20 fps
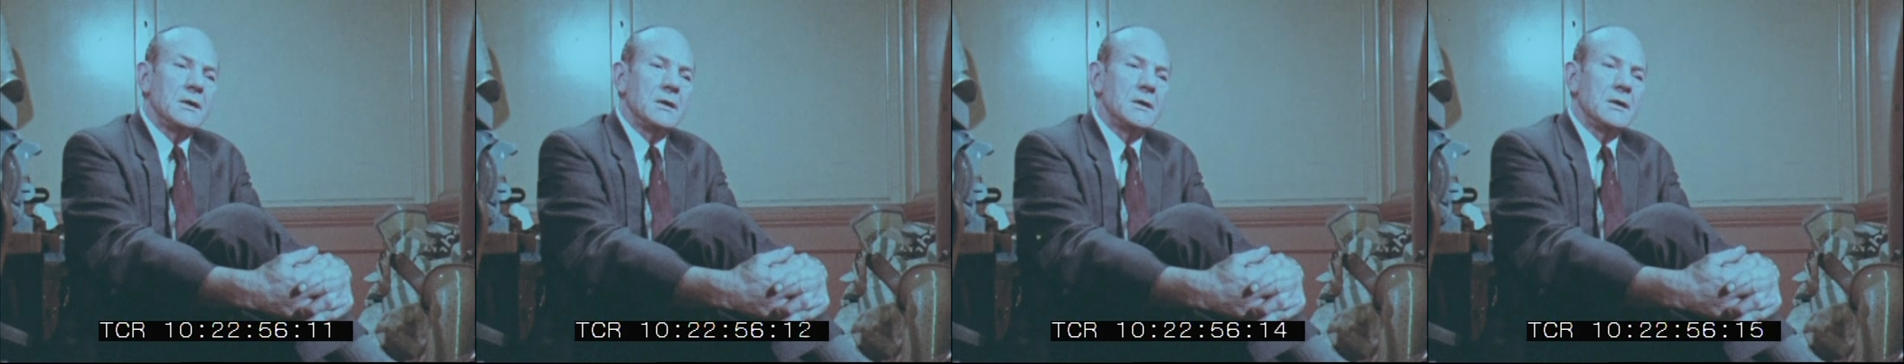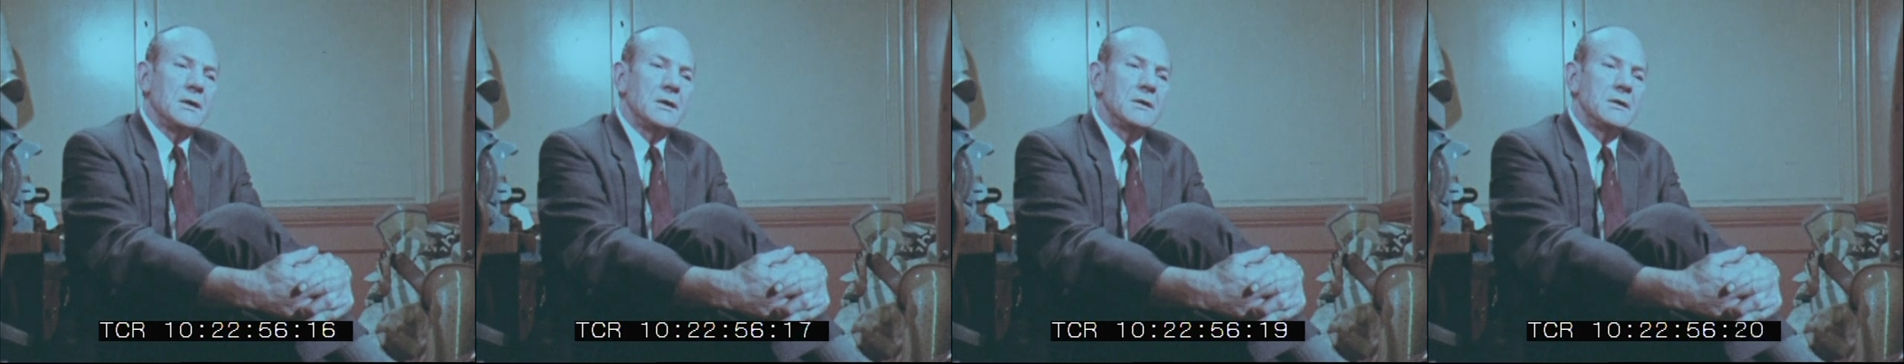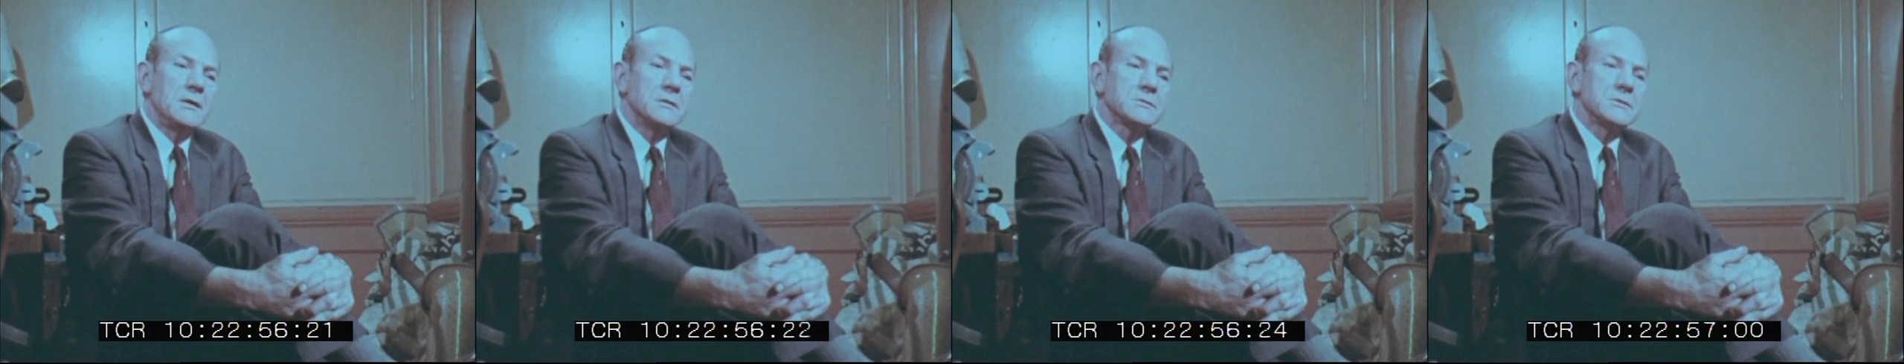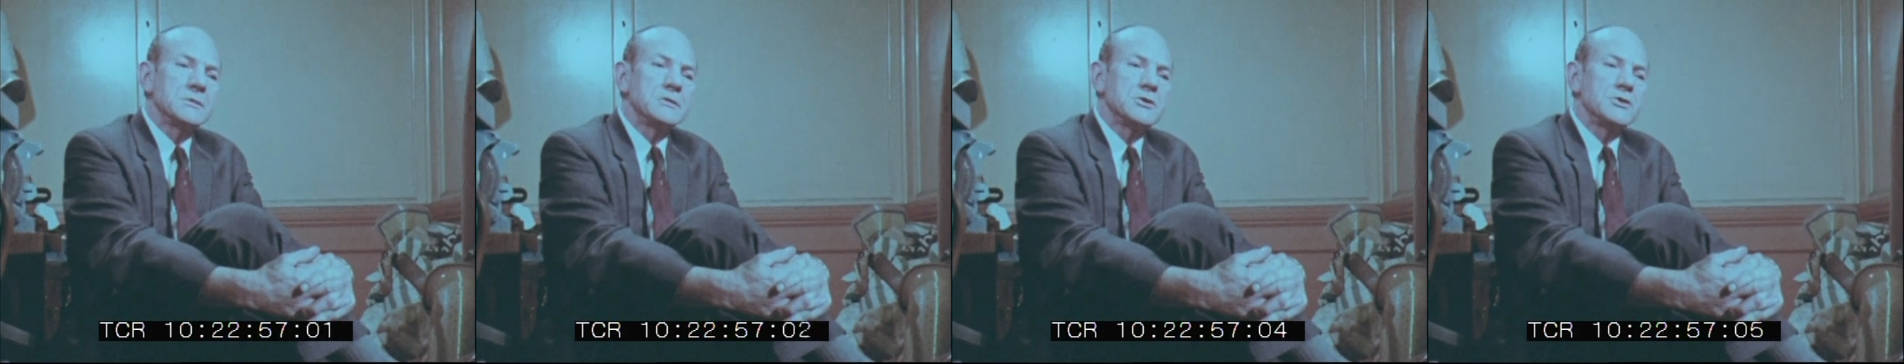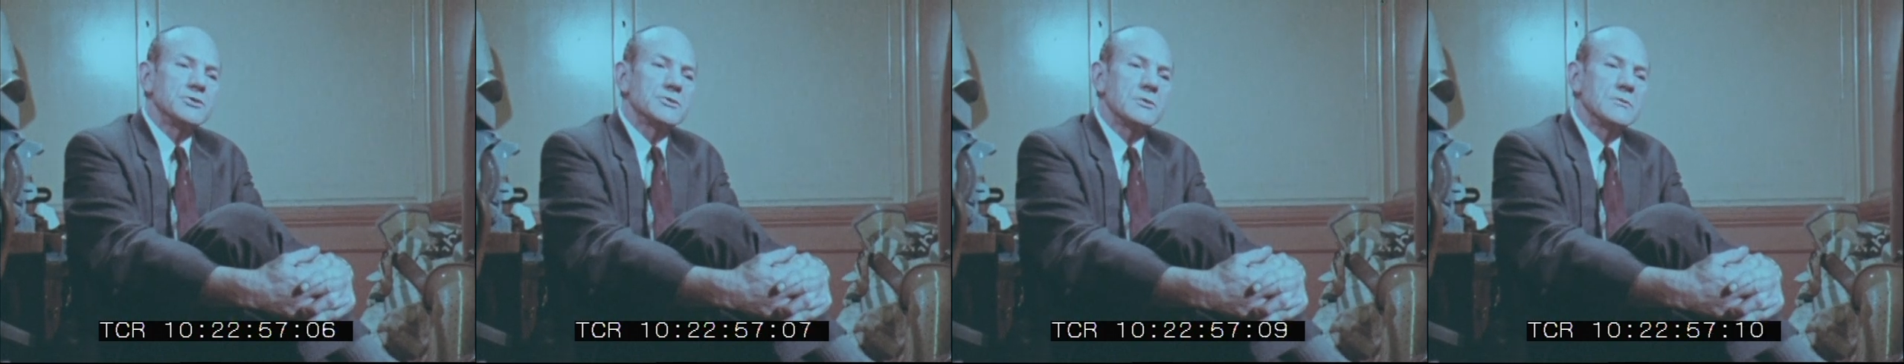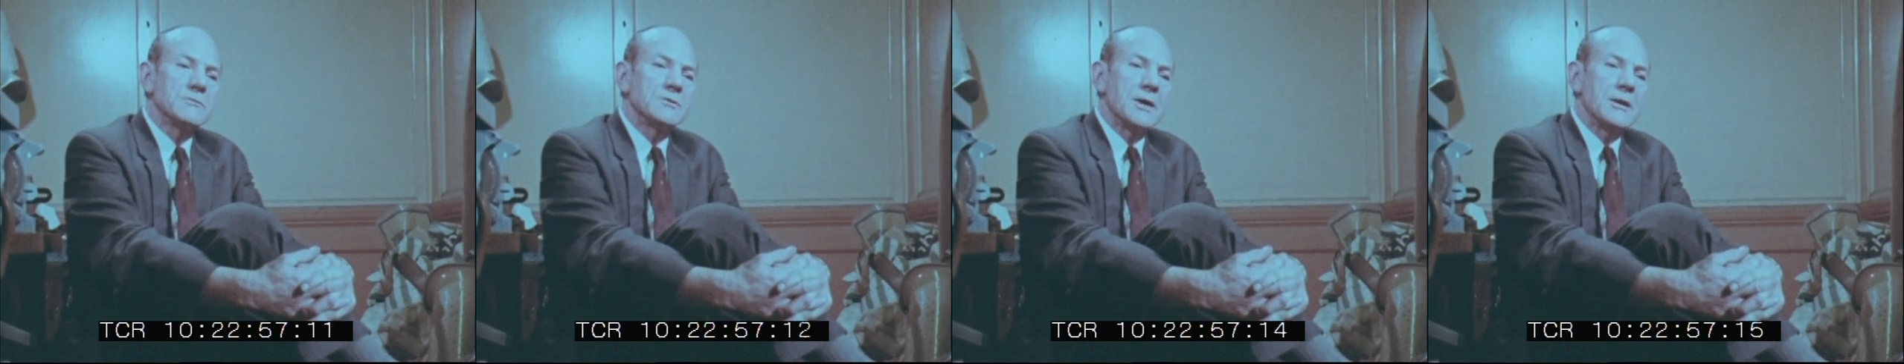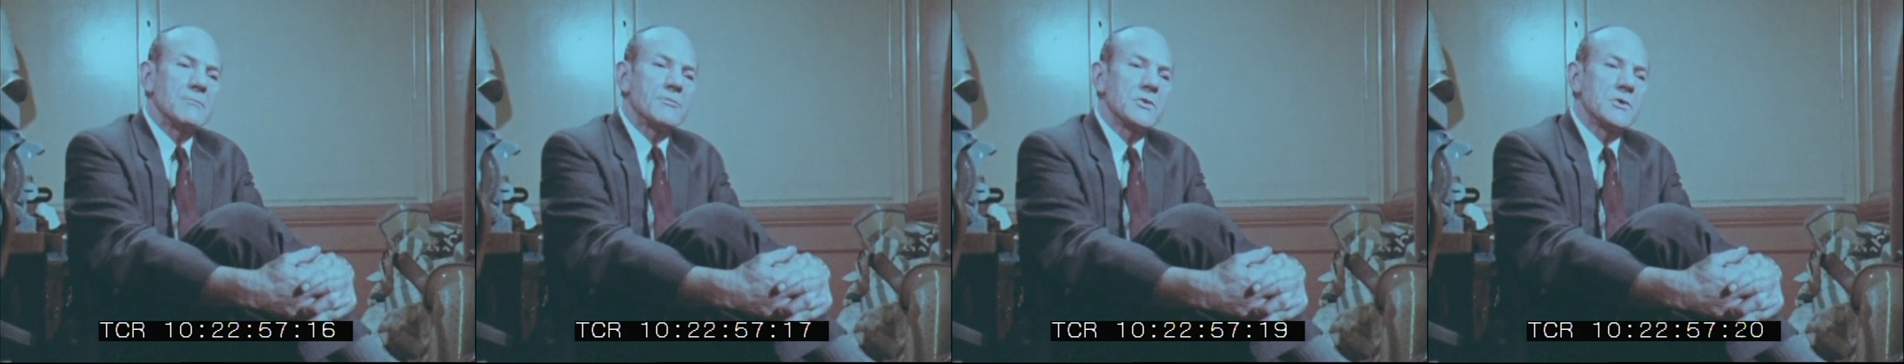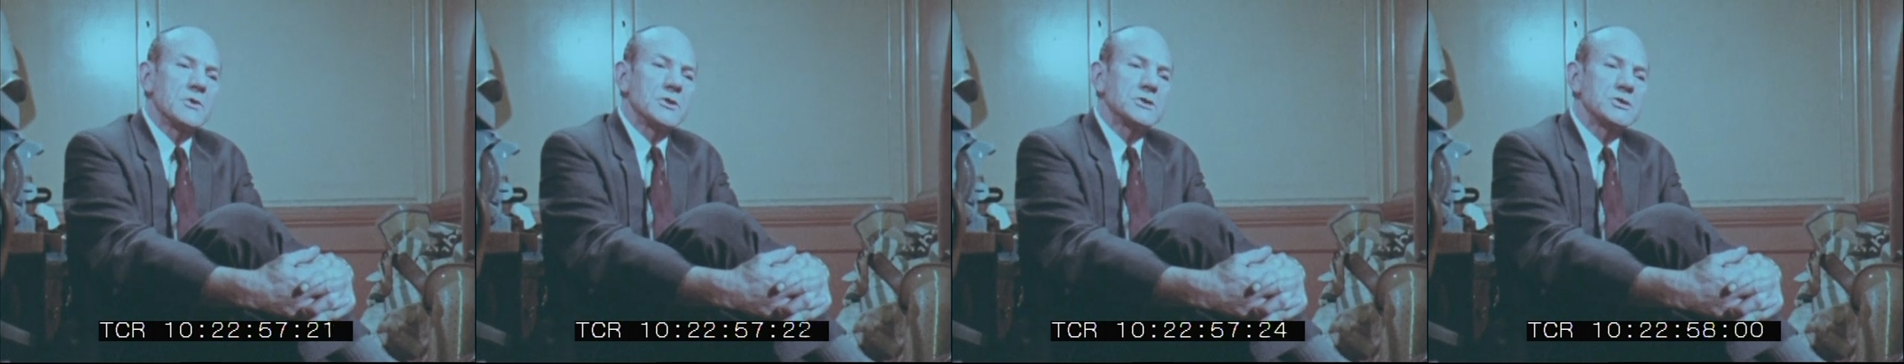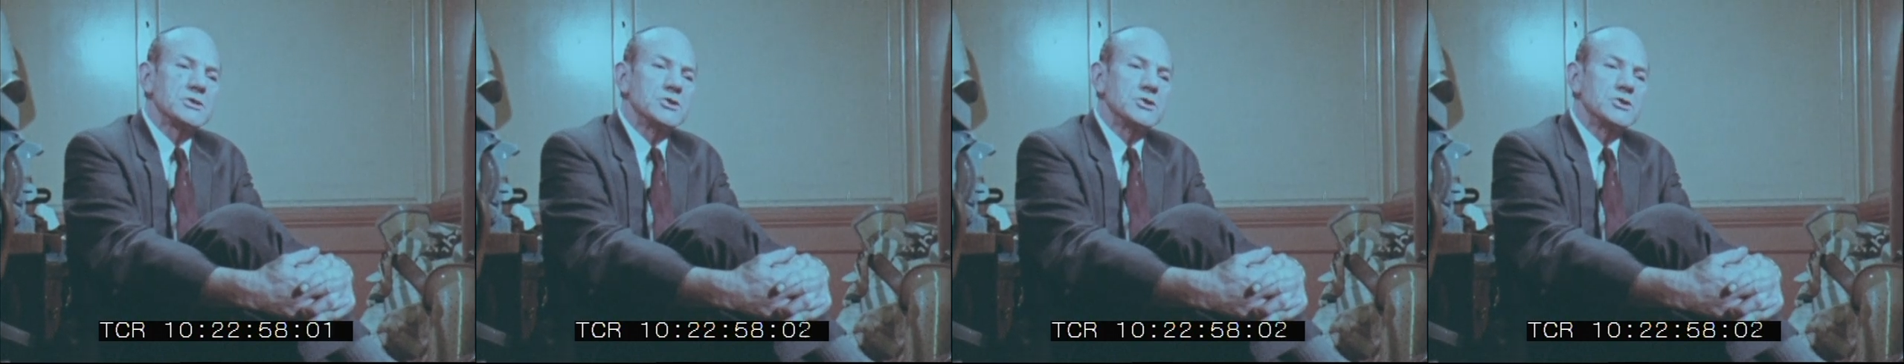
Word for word: I, I think you do that because